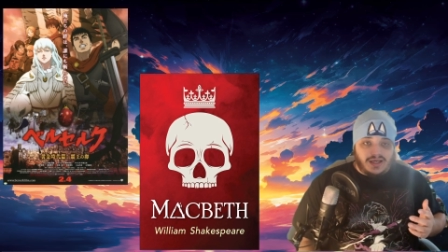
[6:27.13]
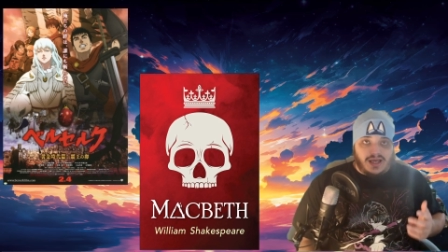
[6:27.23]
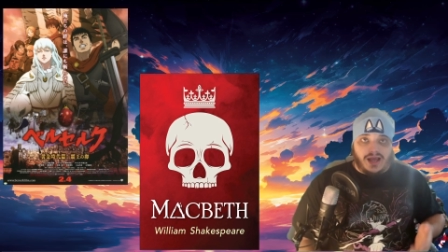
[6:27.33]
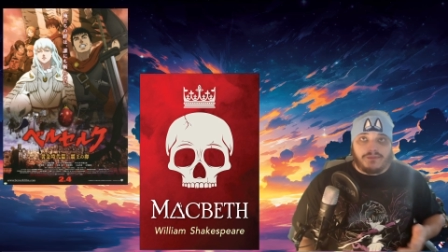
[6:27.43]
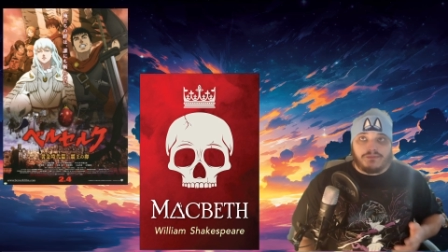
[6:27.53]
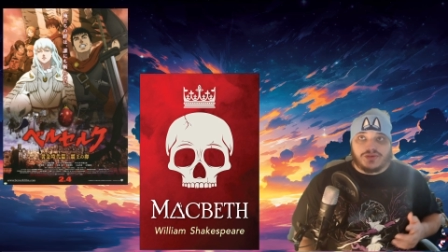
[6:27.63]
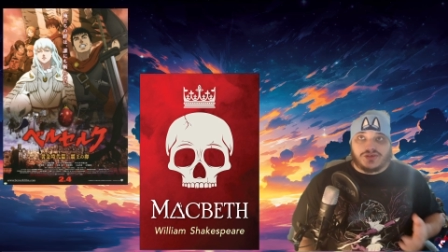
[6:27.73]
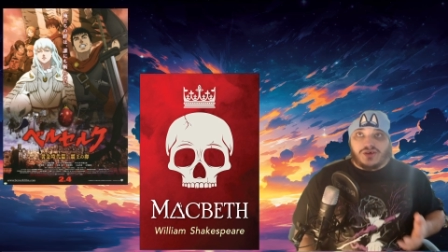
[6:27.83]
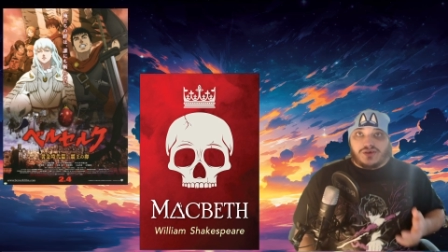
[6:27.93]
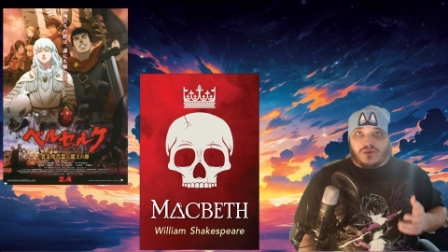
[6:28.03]
And
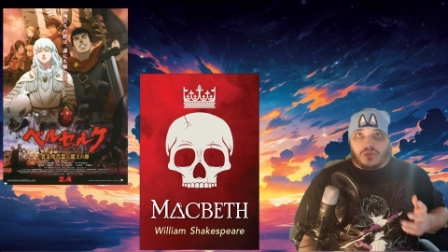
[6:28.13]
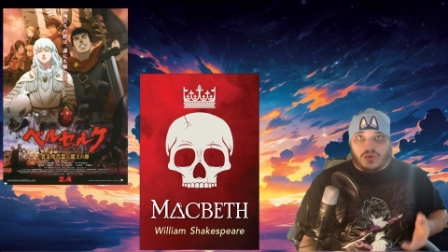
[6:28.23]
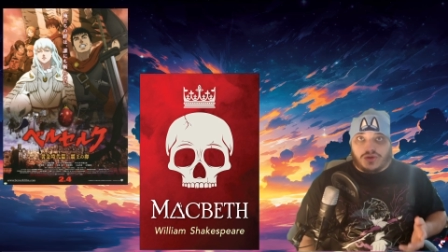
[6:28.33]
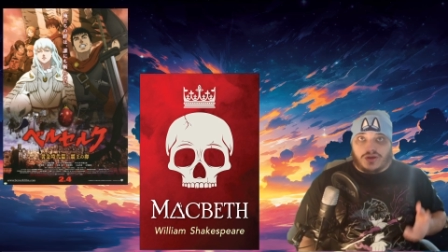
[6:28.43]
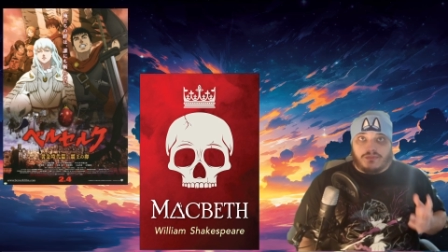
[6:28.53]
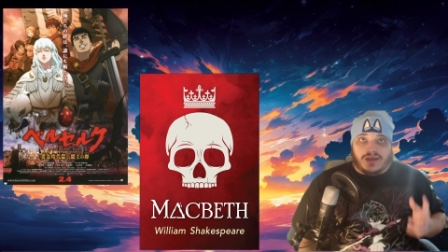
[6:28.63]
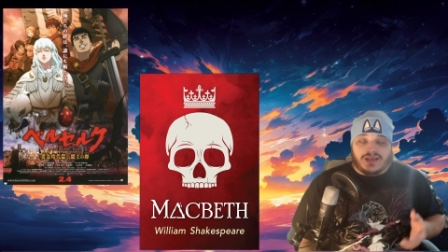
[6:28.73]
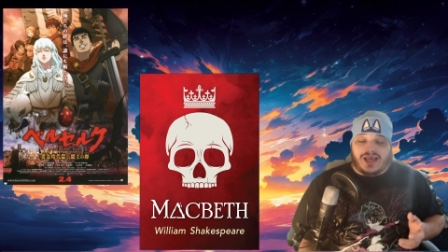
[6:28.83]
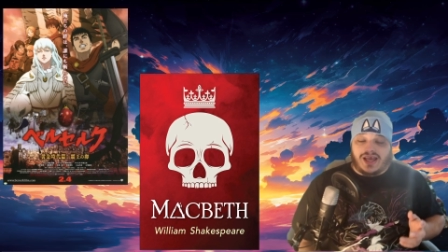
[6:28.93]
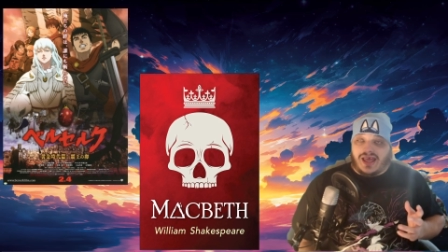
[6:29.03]
Berserk would make
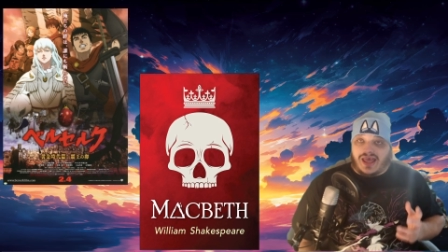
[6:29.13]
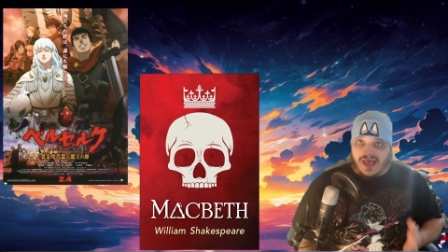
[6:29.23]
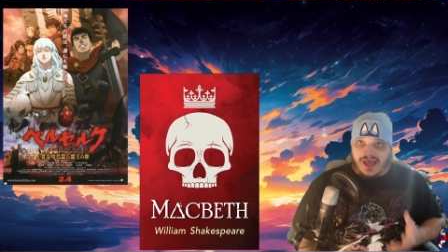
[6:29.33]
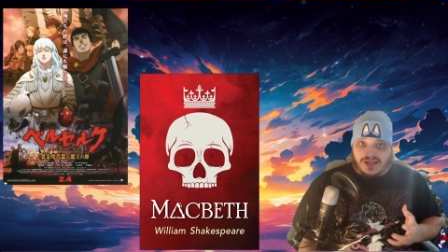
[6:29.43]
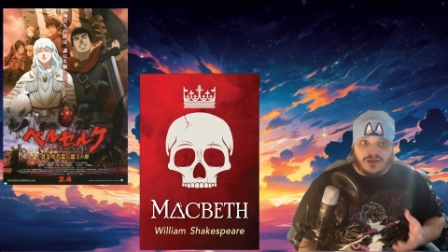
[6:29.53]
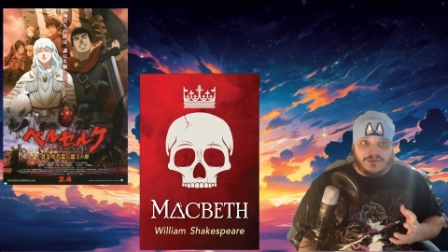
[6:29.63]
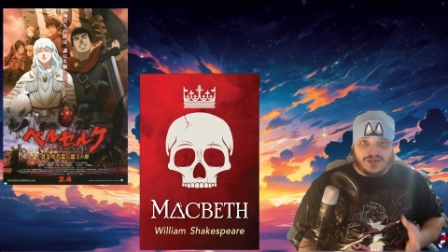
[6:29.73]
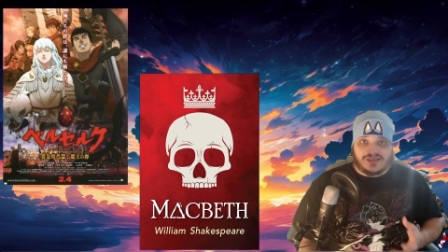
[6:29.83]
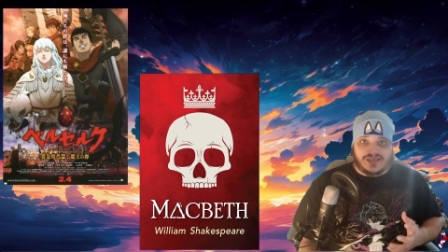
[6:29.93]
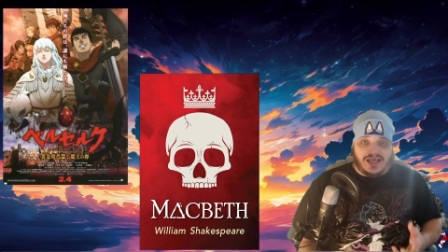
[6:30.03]
a hell of a
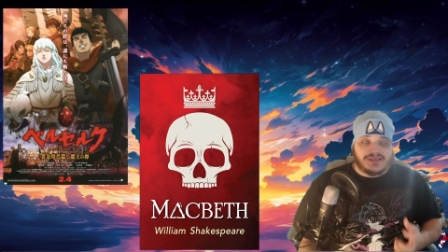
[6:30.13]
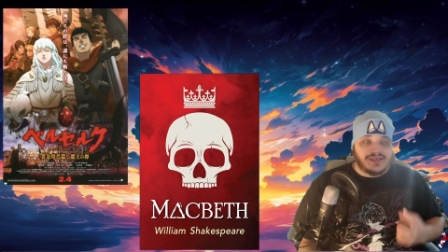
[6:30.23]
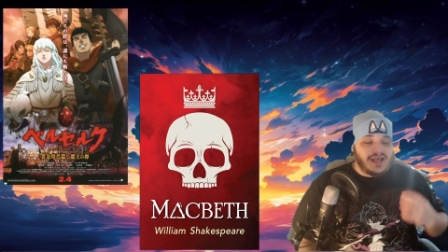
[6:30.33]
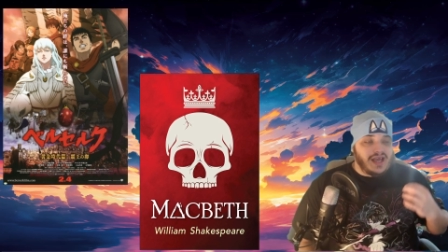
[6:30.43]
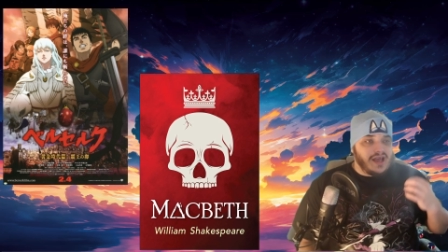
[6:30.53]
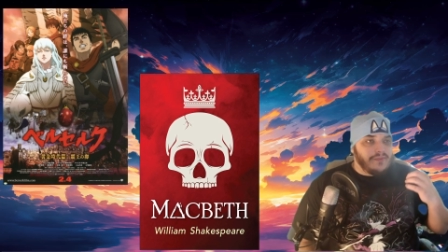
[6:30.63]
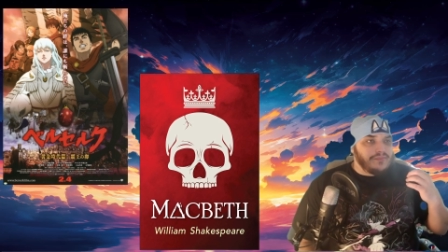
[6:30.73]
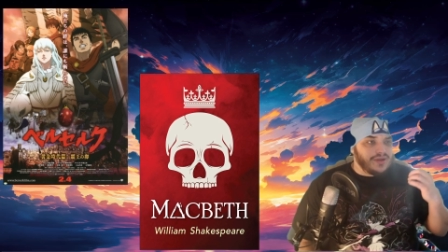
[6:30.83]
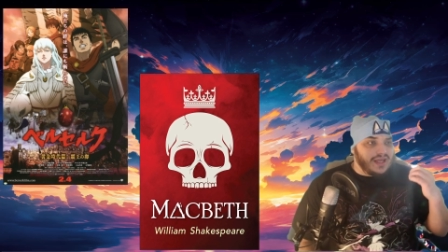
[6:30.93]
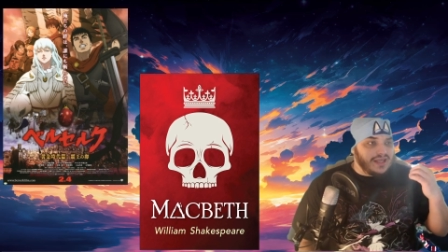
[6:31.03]
set,
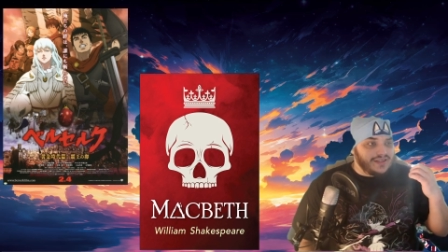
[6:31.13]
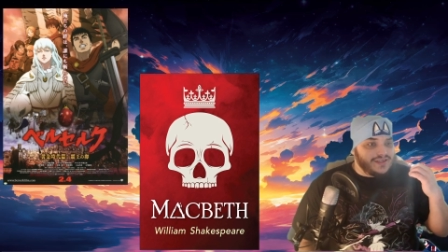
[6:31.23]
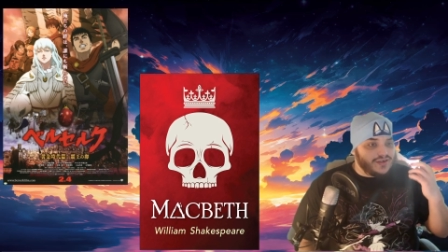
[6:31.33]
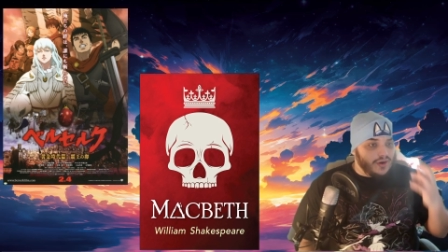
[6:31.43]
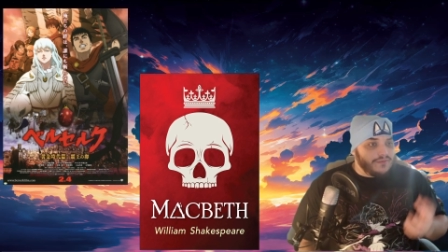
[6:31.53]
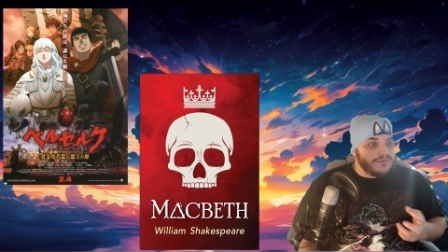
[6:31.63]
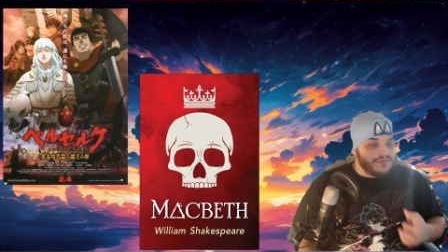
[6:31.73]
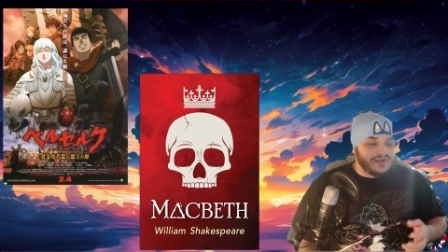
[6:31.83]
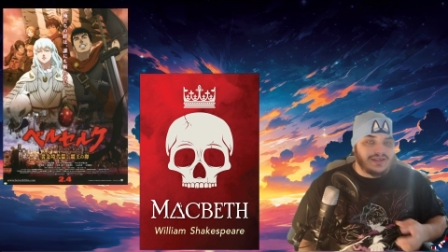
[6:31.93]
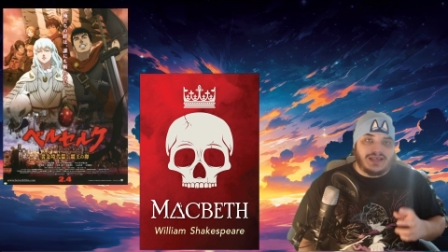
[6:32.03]
but I don't
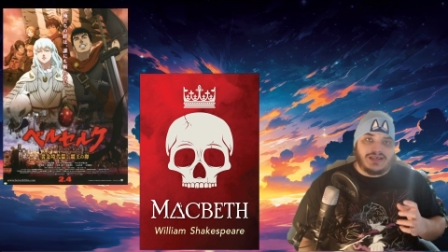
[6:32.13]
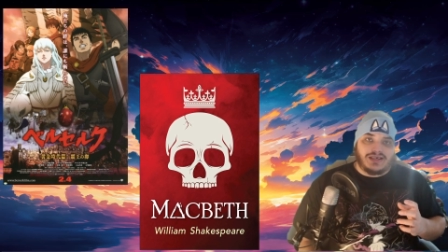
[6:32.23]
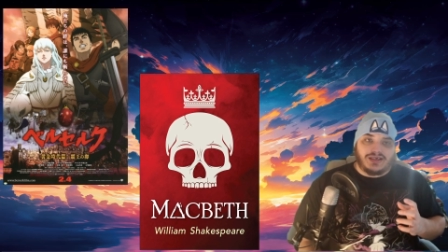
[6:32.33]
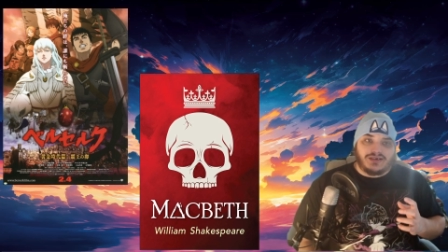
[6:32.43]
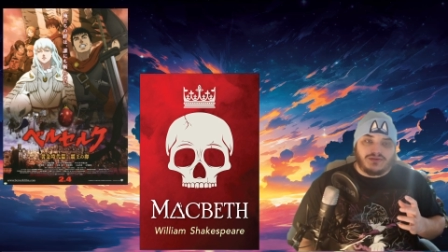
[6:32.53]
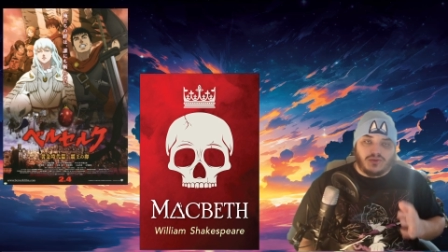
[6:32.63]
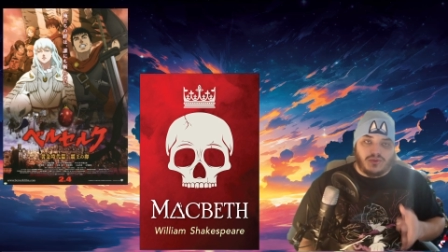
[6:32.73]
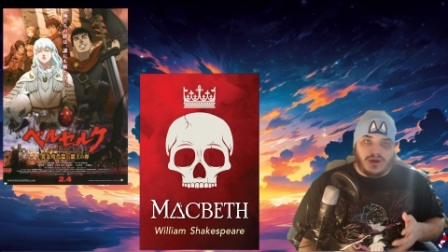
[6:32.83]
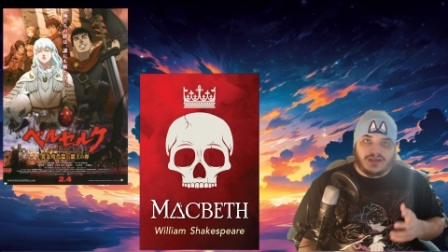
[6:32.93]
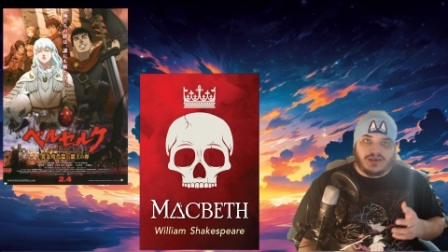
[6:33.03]
think it can
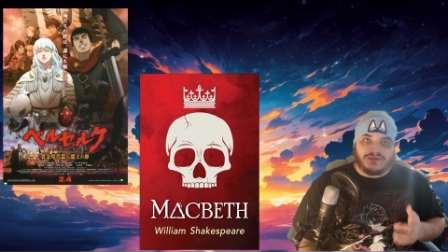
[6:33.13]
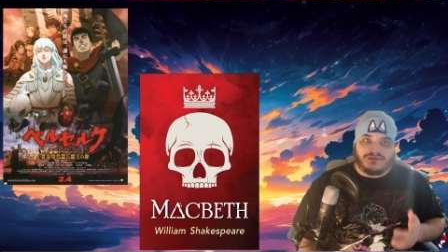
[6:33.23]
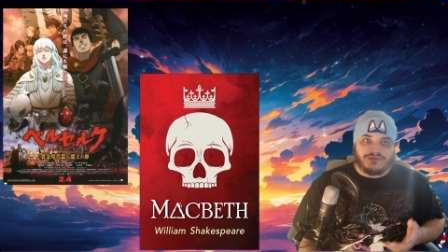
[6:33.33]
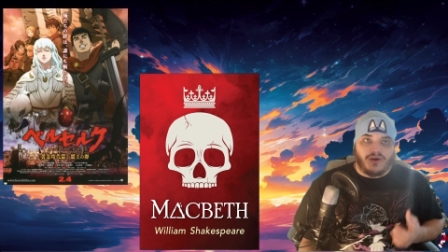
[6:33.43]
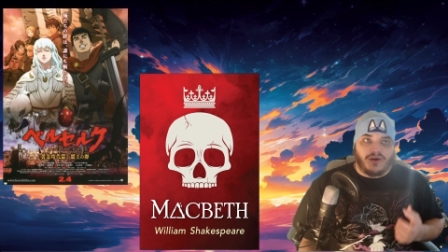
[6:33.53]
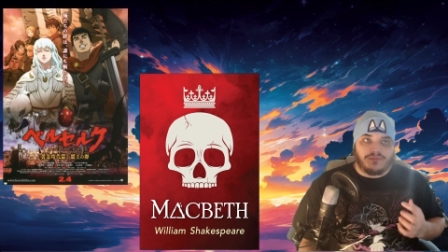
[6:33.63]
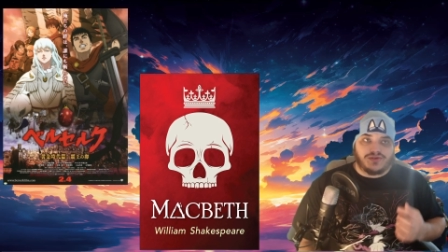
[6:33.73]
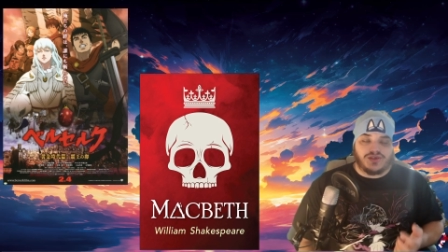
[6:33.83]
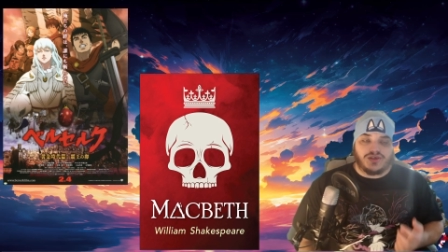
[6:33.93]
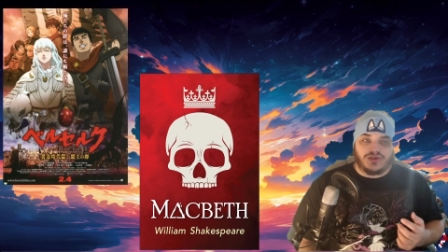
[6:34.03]
quite conform to
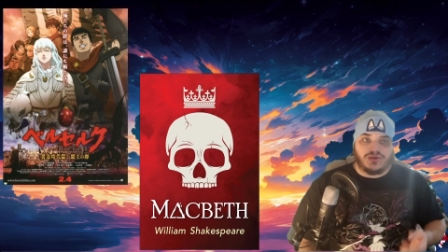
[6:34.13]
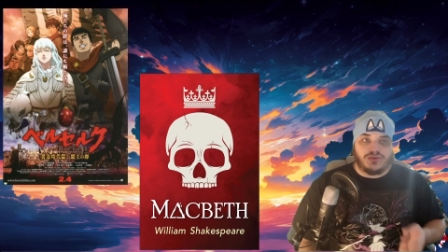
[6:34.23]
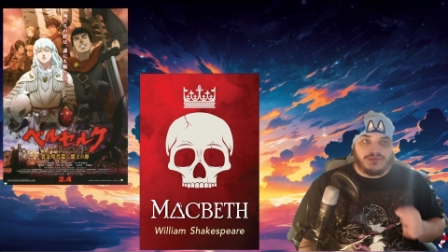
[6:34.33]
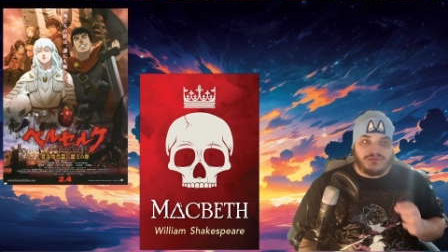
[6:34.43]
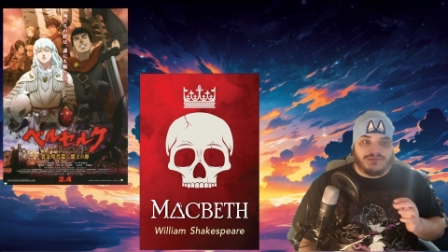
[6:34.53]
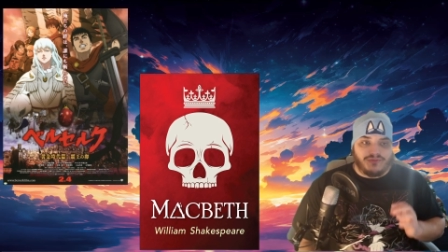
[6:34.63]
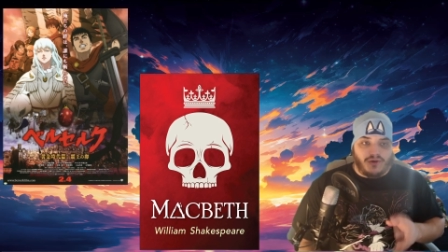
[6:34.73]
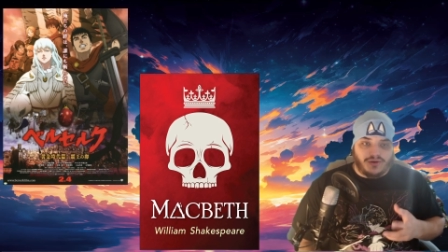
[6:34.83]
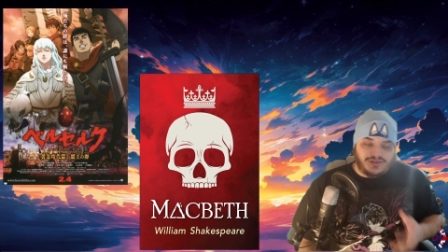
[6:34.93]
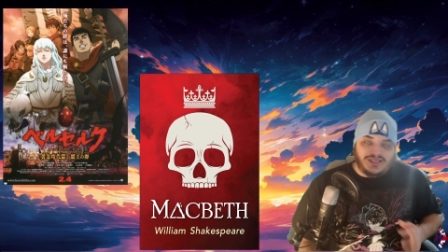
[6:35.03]
the new
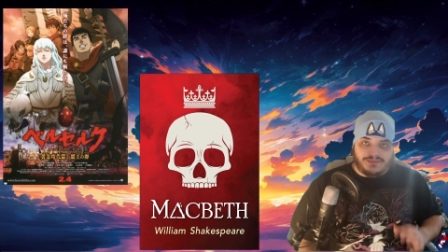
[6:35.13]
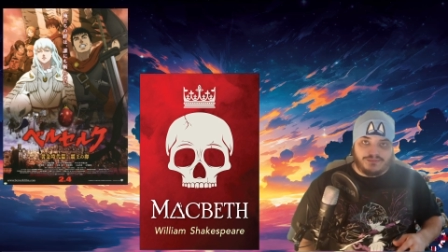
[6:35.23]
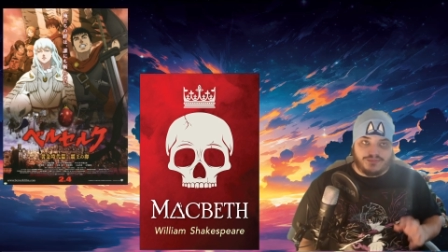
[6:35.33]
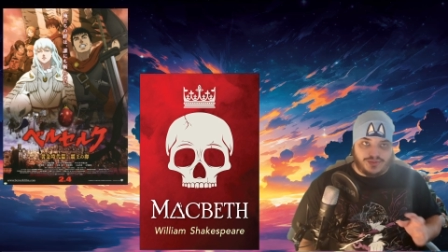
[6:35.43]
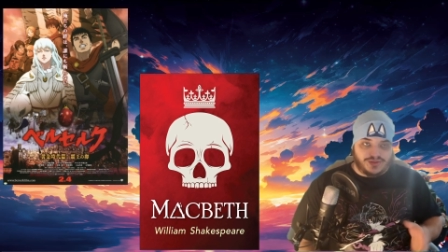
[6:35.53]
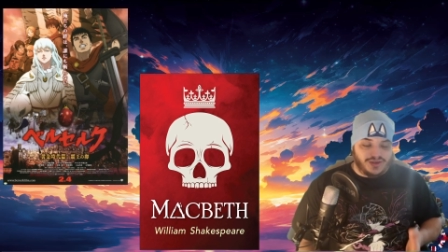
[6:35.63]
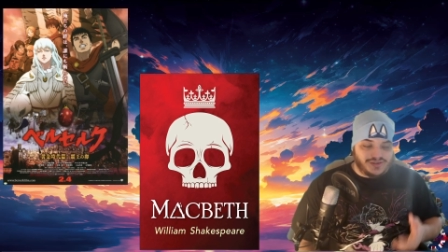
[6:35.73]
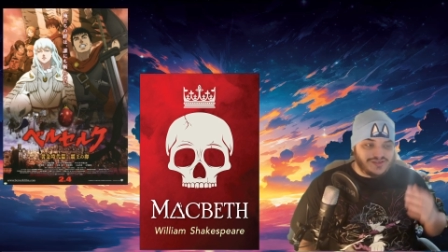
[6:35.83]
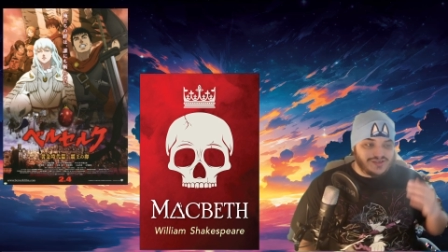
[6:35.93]
14 plus